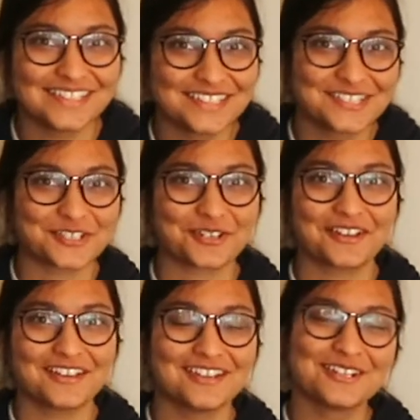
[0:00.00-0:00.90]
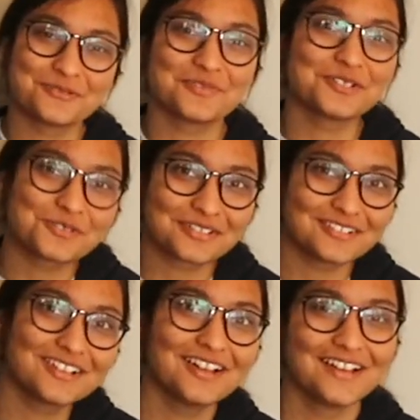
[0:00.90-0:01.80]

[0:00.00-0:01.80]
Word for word: each individual